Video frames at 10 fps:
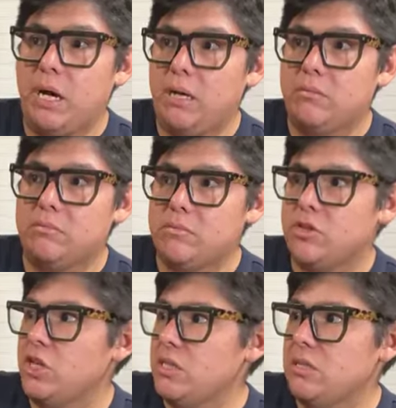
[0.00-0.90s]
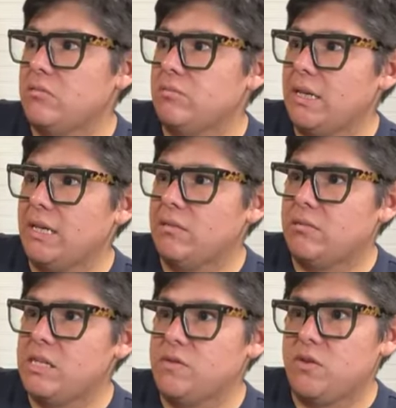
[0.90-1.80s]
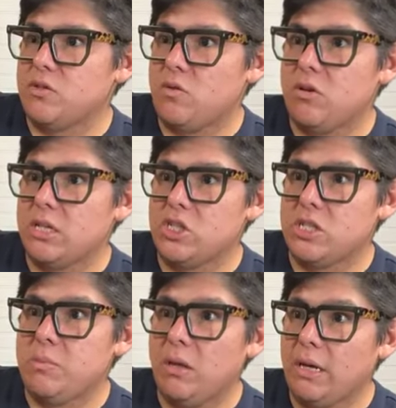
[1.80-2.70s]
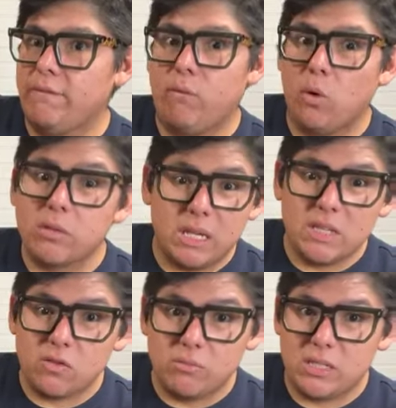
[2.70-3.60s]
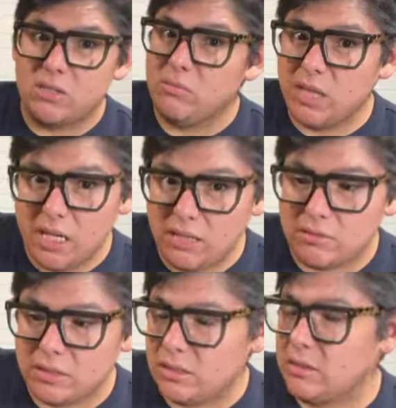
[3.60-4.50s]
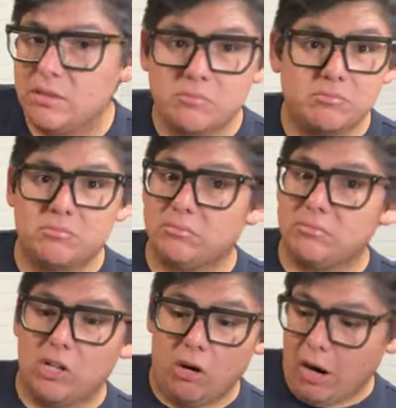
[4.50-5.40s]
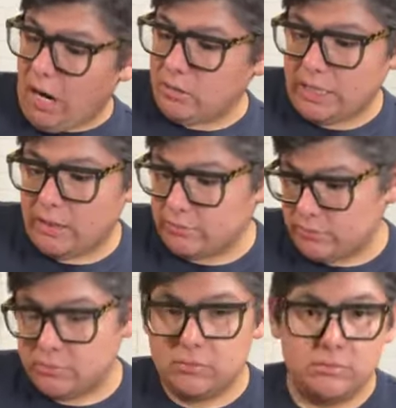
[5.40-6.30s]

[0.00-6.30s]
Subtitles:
But just this first quarter, she's bought 4 things from me. So I'm like, girl, I don't care.